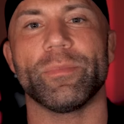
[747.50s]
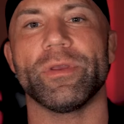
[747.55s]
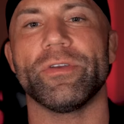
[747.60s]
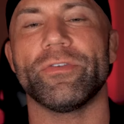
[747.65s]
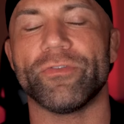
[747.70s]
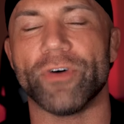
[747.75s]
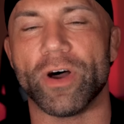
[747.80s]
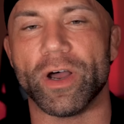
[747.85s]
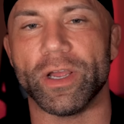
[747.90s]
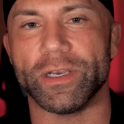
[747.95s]
be
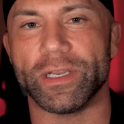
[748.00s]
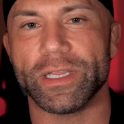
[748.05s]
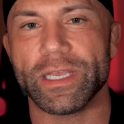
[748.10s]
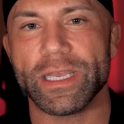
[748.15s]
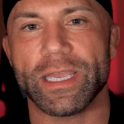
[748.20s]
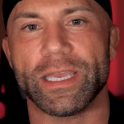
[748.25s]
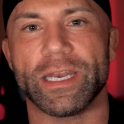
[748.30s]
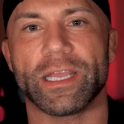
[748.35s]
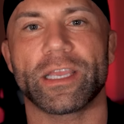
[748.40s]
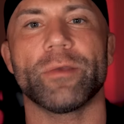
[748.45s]
fun,
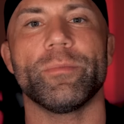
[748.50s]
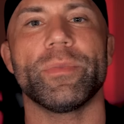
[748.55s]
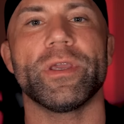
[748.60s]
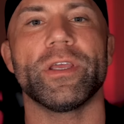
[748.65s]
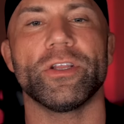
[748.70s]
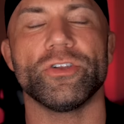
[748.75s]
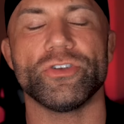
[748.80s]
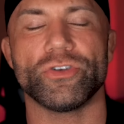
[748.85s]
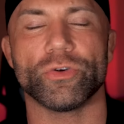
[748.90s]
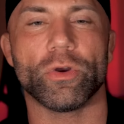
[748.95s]
and it can be
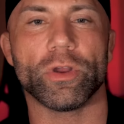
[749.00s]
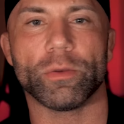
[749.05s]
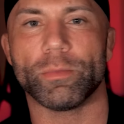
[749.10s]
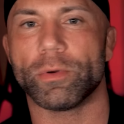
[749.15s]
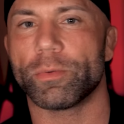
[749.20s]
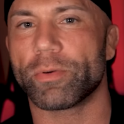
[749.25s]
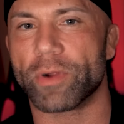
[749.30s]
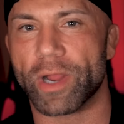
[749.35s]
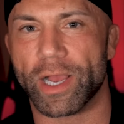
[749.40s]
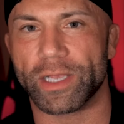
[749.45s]
an
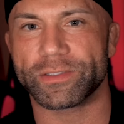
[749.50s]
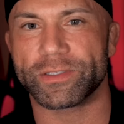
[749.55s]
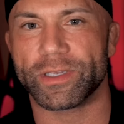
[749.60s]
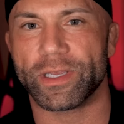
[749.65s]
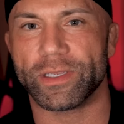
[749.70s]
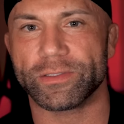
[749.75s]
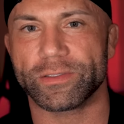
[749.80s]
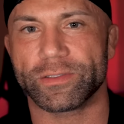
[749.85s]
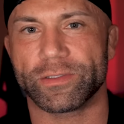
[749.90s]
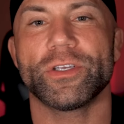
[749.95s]
enjoyable
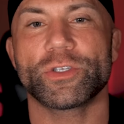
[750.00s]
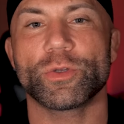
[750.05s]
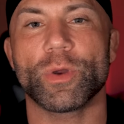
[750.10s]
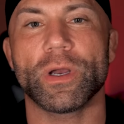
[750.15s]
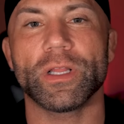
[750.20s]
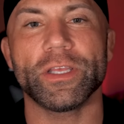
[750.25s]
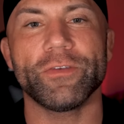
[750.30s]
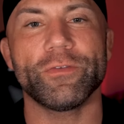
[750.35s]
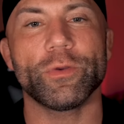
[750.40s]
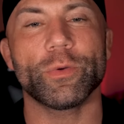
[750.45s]
process. So
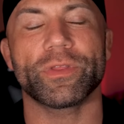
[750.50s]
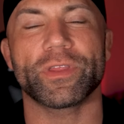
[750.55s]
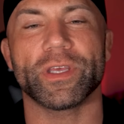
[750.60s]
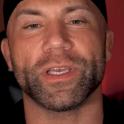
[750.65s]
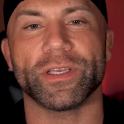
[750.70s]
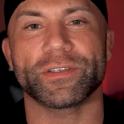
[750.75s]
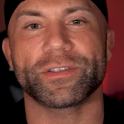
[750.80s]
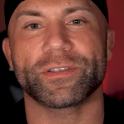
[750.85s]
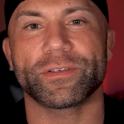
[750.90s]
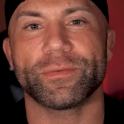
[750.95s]
I'll leave you with
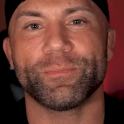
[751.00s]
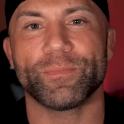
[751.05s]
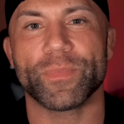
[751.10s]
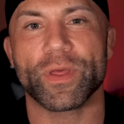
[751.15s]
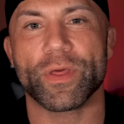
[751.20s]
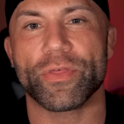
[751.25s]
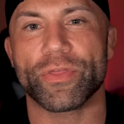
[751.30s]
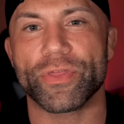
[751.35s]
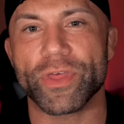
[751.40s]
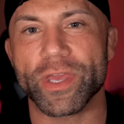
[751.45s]
this.
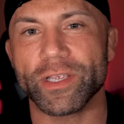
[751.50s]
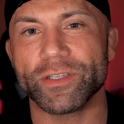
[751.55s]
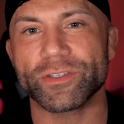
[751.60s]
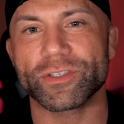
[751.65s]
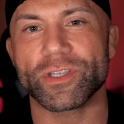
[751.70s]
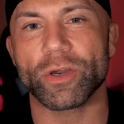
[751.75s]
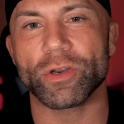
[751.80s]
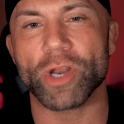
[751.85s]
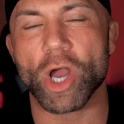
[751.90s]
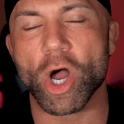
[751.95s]
Things
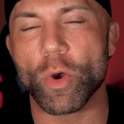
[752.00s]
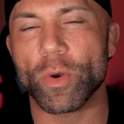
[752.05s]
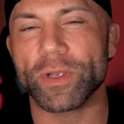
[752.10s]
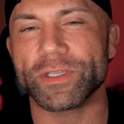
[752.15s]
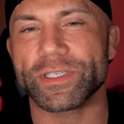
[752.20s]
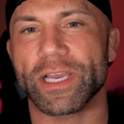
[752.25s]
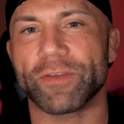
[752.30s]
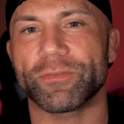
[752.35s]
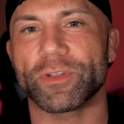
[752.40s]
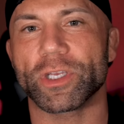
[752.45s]
don't
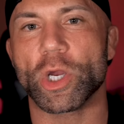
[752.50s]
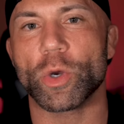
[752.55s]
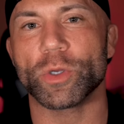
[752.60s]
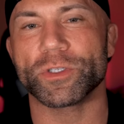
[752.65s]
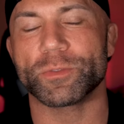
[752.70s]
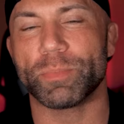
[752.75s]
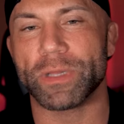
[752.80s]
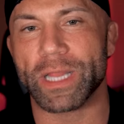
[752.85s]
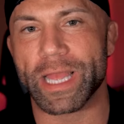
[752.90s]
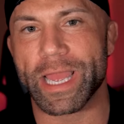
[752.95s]
always have to go
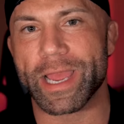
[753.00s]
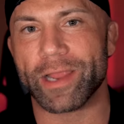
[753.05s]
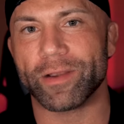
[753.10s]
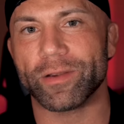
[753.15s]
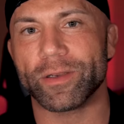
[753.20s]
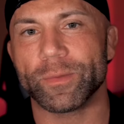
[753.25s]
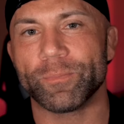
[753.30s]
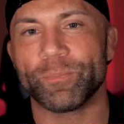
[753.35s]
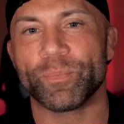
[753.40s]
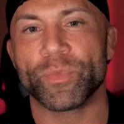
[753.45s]
as
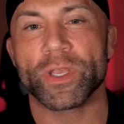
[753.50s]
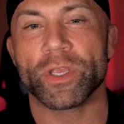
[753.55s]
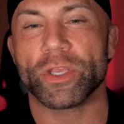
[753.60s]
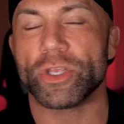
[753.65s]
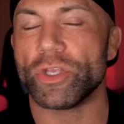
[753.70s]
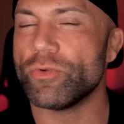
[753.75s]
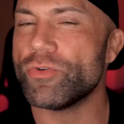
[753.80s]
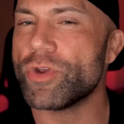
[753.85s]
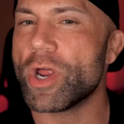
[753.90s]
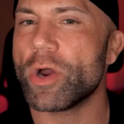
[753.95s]
planned.
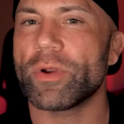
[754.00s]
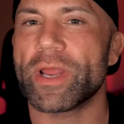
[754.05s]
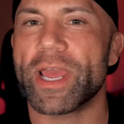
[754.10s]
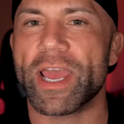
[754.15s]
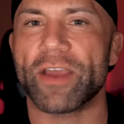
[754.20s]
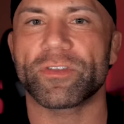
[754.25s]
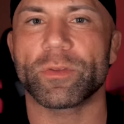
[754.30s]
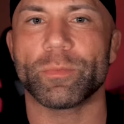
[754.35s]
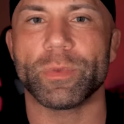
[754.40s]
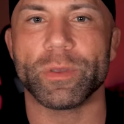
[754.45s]
You don't
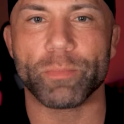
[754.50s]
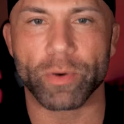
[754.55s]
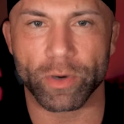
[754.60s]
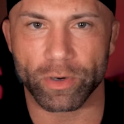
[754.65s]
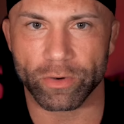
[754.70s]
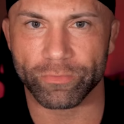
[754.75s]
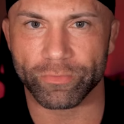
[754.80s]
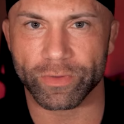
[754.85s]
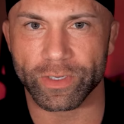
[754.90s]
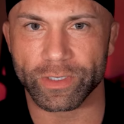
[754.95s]
have to be
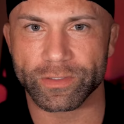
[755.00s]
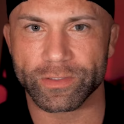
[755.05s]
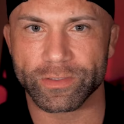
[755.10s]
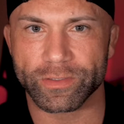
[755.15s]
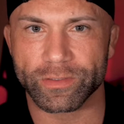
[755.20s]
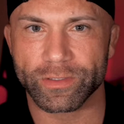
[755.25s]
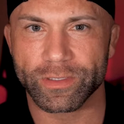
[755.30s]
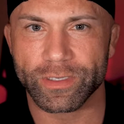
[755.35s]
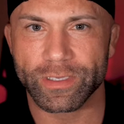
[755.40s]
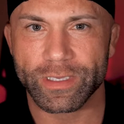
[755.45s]

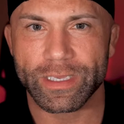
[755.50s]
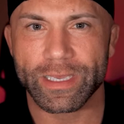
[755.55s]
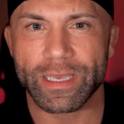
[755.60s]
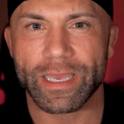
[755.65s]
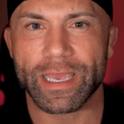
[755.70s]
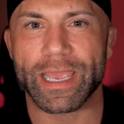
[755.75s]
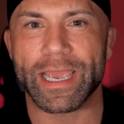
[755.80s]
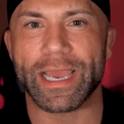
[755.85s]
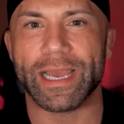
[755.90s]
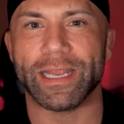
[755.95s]
perfect,
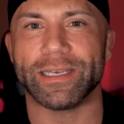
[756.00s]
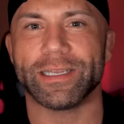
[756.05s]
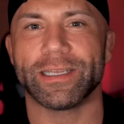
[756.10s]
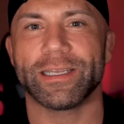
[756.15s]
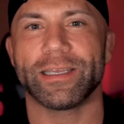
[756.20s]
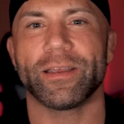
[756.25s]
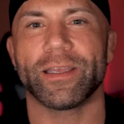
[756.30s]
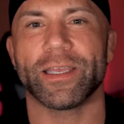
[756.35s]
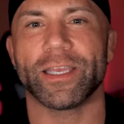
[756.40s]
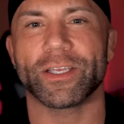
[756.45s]
and
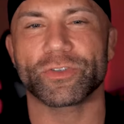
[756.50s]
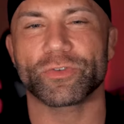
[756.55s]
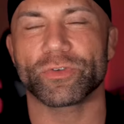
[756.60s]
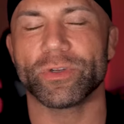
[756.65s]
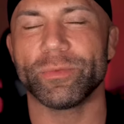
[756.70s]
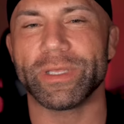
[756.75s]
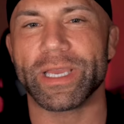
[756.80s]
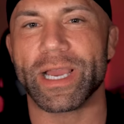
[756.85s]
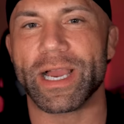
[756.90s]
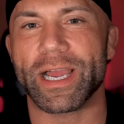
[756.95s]

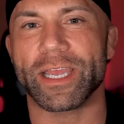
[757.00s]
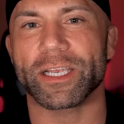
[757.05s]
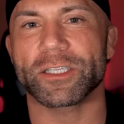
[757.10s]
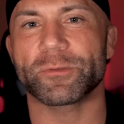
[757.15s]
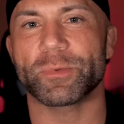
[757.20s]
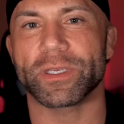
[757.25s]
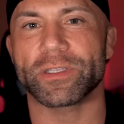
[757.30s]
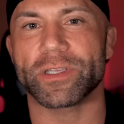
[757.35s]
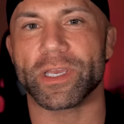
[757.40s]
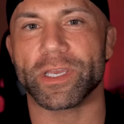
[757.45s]
extremely high
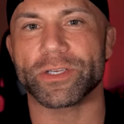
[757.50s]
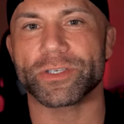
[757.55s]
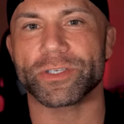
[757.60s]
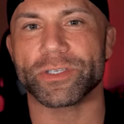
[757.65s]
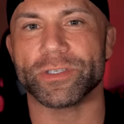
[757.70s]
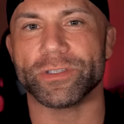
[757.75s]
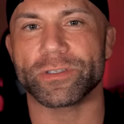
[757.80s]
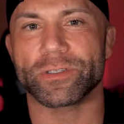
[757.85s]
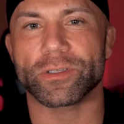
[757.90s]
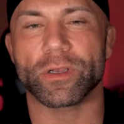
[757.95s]

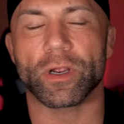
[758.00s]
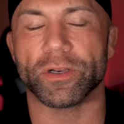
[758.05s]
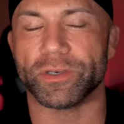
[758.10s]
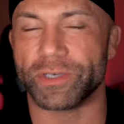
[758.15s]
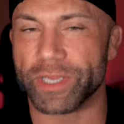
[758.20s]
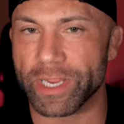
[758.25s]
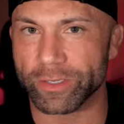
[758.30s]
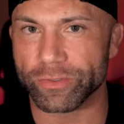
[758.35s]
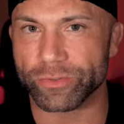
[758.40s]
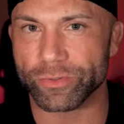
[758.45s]
expectations are
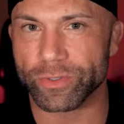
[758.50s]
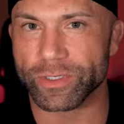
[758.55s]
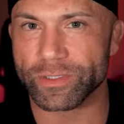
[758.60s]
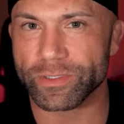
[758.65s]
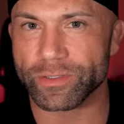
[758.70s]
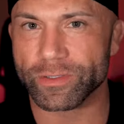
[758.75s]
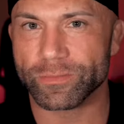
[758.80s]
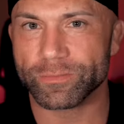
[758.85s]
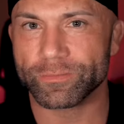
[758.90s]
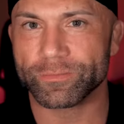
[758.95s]

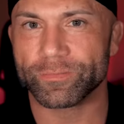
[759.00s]
dangerous.